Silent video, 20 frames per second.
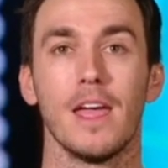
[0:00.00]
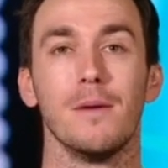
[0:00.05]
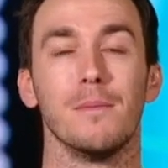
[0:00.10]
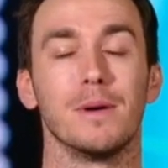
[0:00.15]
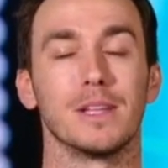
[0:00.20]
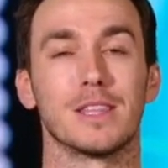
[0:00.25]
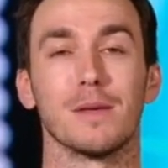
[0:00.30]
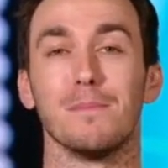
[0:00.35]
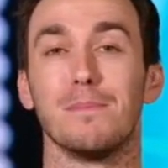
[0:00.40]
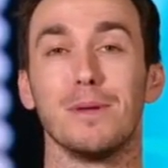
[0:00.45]

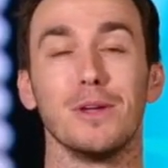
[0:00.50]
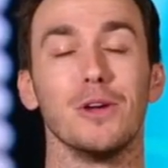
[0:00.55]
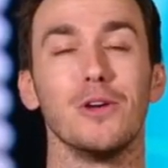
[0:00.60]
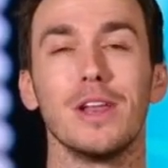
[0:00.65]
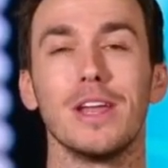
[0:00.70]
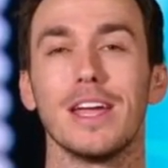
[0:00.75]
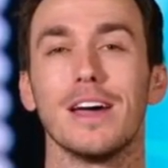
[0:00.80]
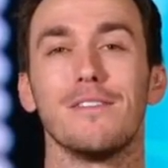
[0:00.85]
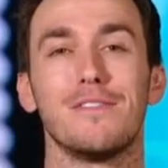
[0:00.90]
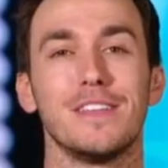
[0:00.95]
But the
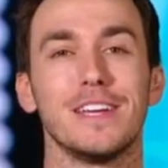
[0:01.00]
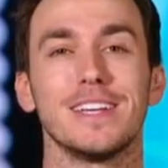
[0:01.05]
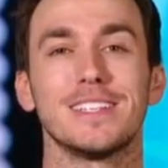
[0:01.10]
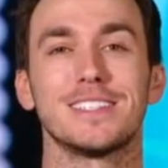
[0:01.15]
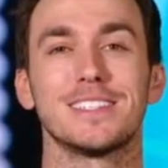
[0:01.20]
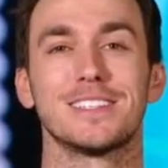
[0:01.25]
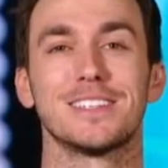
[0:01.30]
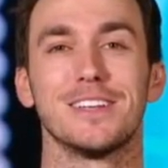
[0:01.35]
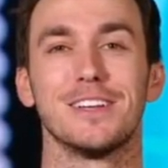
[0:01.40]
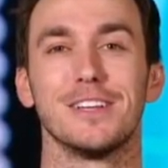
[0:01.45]
beauty of
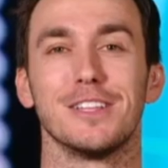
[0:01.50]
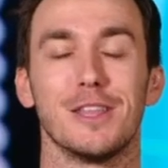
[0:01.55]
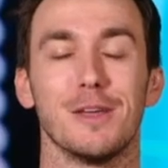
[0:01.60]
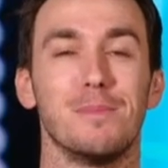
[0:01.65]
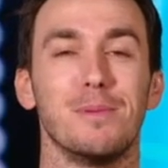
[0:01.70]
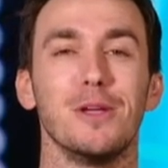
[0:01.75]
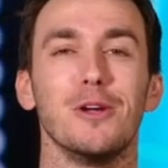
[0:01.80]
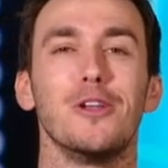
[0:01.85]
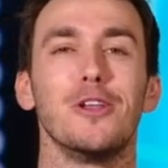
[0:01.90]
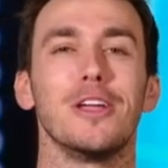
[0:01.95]
this, the
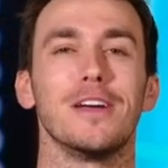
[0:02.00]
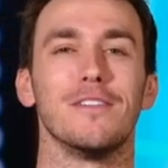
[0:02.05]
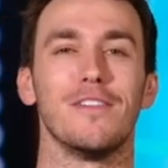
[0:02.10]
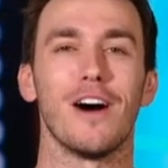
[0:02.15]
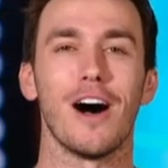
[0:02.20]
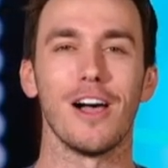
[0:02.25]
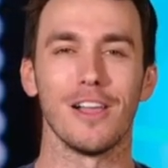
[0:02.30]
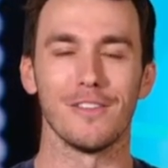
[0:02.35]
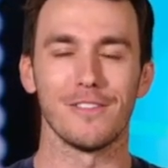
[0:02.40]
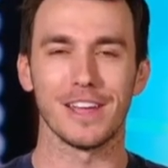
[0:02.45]
beauty of
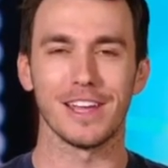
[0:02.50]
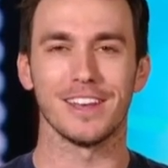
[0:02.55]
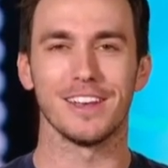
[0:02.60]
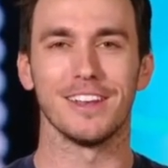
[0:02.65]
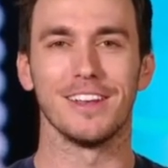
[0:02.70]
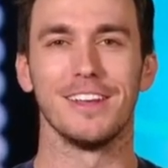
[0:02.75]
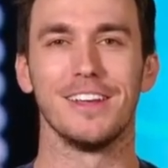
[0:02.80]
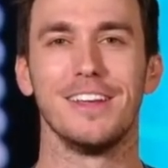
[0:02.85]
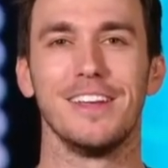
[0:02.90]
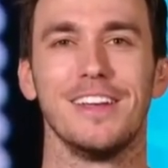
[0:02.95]
all of it,
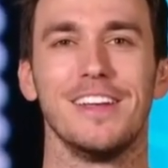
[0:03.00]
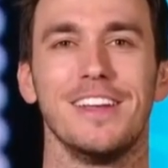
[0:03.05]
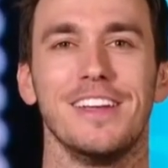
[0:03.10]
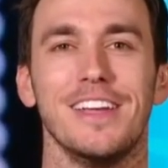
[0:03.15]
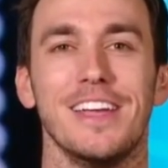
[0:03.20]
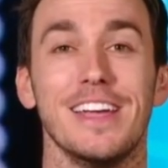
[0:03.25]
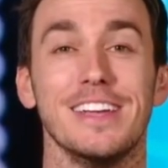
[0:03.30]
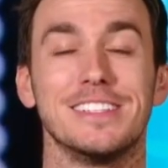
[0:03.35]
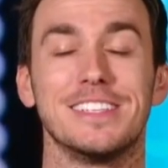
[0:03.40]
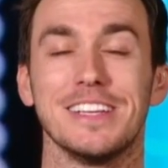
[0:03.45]

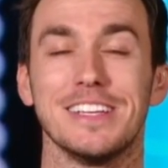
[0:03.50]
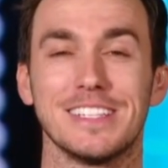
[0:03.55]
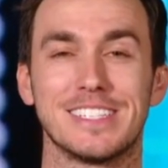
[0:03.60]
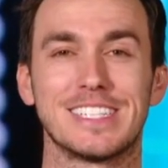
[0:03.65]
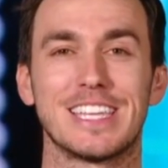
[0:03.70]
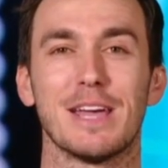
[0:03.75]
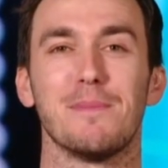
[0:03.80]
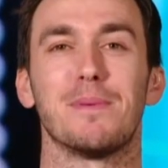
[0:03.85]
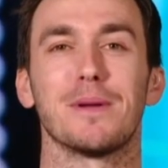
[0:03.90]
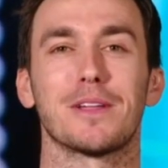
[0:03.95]
is he's
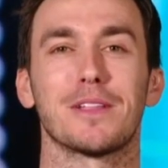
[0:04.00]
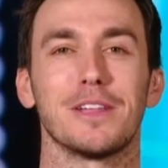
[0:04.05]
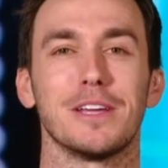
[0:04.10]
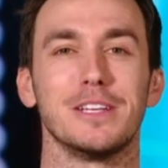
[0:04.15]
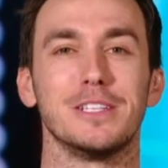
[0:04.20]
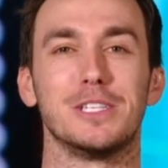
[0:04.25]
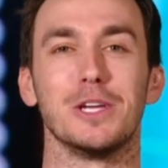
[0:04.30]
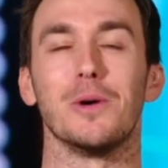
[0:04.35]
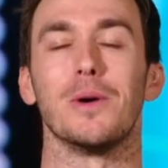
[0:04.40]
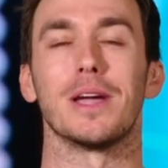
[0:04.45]
typically
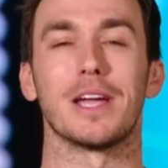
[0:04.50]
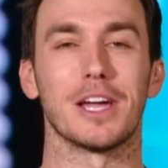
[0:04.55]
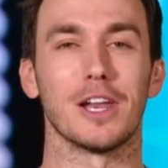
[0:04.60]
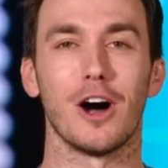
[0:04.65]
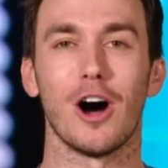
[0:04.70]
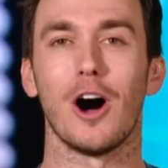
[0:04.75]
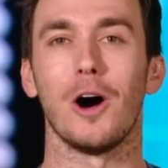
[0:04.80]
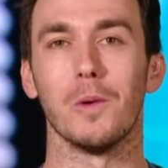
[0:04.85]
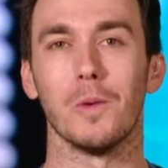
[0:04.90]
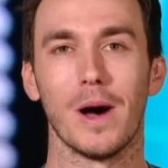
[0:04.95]
doing it
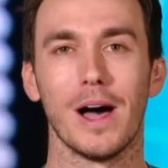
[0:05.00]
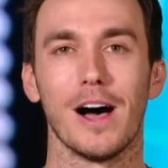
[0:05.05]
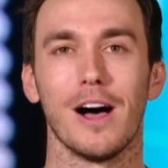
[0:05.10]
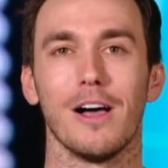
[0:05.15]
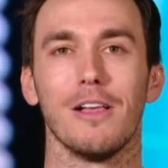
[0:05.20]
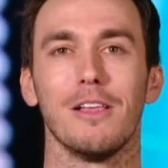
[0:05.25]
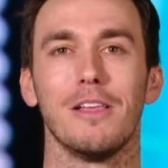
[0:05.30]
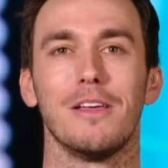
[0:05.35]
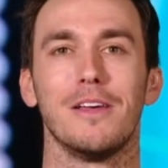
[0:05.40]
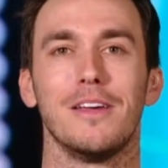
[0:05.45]
all
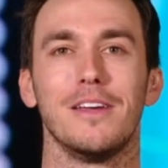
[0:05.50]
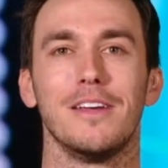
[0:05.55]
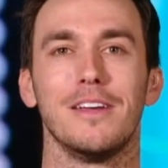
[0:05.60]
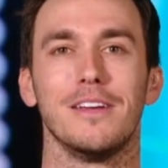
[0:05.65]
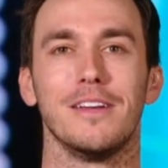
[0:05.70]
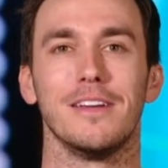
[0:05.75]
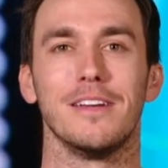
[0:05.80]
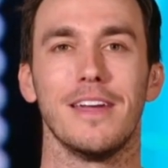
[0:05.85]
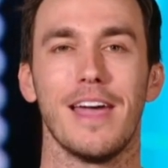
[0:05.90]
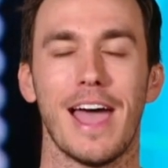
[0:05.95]
well
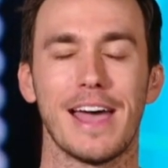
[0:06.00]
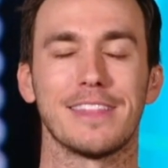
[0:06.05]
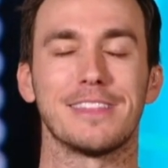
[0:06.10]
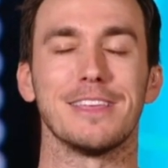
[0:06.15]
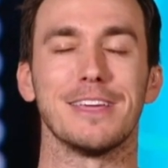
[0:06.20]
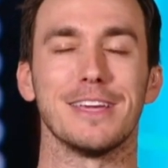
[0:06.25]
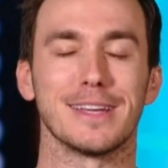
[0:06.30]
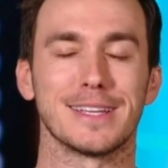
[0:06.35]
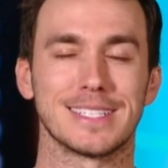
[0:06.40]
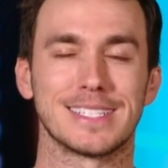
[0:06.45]
at
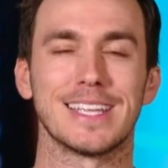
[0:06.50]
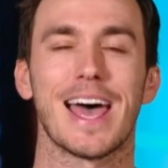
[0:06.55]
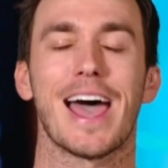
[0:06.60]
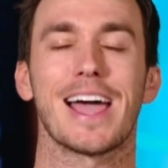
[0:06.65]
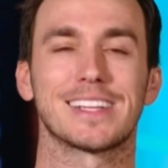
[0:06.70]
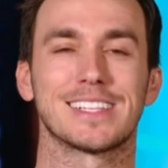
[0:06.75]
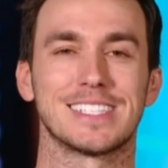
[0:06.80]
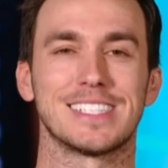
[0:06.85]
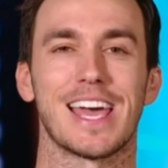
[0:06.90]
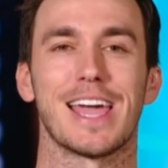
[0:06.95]
the
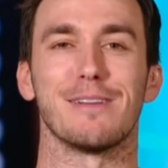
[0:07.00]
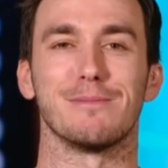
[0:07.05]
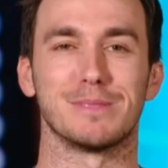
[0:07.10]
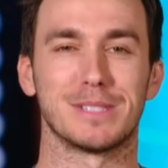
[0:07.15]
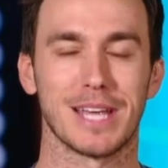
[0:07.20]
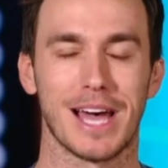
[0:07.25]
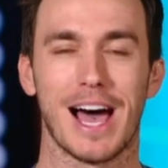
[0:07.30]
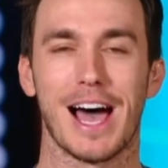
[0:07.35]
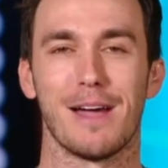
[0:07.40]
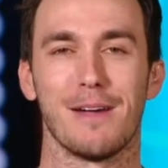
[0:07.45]
exact same
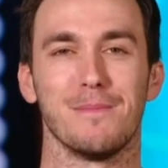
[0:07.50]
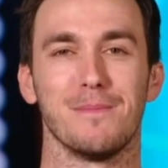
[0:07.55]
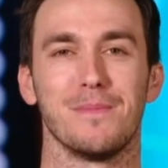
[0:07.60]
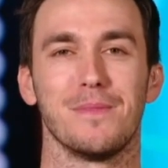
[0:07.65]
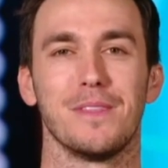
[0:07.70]
time.